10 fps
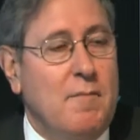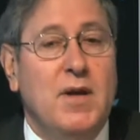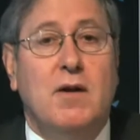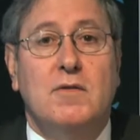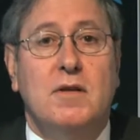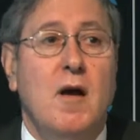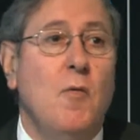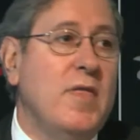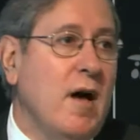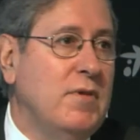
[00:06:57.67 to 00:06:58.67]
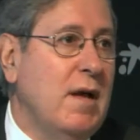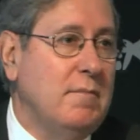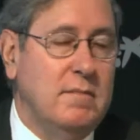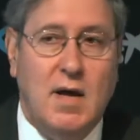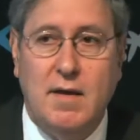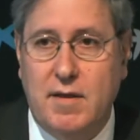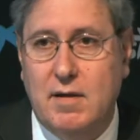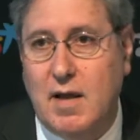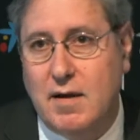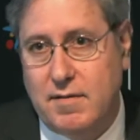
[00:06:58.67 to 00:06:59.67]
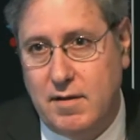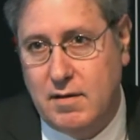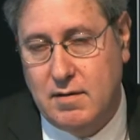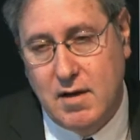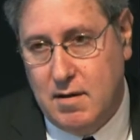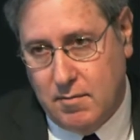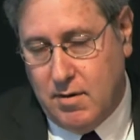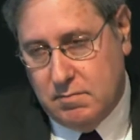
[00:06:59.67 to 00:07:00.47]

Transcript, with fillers: Because without them, I think anything, uh,